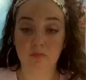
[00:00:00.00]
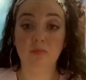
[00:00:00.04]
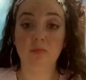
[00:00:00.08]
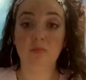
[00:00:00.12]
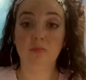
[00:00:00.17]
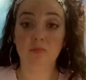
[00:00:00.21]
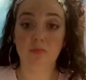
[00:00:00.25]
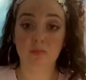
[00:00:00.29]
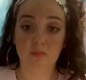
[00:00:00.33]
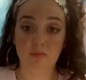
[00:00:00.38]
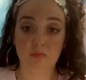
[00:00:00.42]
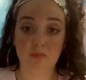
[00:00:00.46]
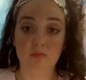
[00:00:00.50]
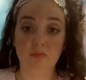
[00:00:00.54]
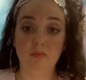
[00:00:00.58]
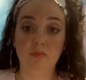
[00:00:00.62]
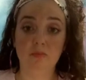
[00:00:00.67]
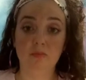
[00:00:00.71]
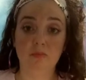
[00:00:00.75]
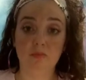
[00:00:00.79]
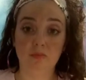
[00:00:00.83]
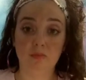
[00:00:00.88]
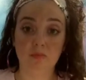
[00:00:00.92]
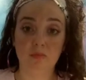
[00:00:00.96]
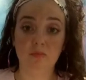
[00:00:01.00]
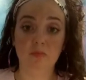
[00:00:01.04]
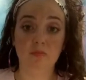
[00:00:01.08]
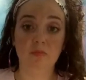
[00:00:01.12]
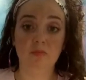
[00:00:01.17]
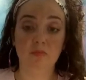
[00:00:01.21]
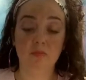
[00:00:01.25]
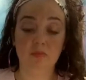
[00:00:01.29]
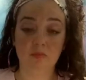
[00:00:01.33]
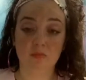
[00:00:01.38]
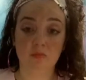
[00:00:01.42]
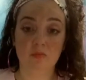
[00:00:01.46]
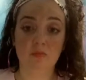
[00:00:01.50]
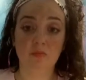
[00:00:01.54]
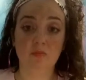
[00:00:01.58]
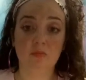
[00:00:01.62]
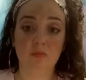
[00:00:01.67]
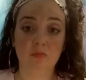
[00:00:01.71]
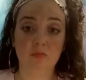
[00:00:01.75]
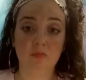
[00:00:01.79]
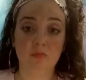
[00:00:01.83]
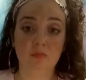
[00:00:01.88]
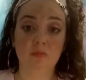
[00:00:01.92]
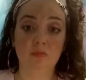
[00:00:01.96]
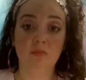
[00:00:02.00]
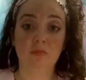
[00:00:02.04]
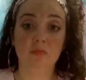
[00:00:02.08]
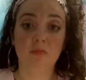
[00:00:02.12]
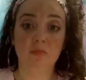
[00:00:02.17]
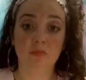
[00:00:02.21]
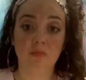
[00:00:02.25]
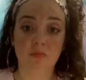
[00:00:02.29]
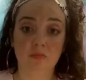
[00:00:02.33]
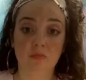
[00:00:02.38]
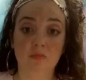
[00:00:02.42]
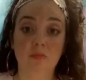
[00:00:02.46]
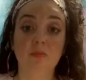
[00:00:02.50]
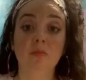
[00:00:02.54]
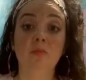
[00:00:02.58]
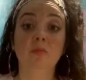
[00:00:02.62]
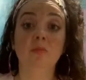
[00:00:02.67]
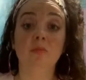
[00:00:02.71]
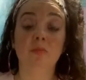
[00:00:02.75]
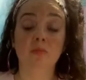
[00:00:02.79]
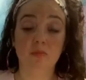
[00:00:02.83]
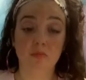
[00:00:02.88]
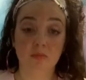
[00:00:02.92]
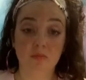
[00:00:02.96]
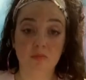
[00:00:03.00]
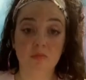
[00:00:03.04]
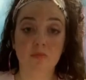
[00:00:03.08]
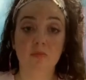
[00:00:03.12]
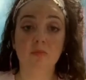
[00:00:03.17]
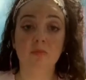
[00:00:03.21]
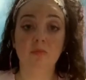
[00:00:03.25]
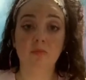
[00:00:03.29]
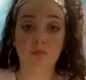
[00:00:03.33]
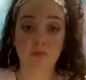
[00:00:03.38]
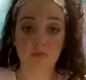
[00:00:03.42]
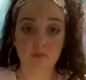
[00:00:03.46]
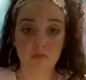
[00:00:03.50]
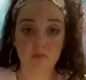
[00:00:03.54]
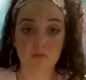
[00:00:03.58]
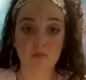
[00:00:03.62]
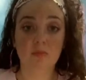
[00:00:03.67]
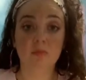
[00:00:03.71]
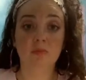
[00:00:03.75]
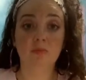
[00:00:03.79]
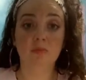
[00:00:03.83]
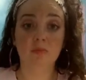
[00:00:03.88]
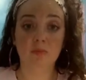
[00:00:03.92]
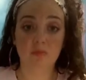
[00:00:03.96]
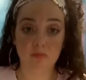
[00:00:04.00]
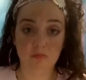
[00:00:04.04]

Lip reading: [no speech]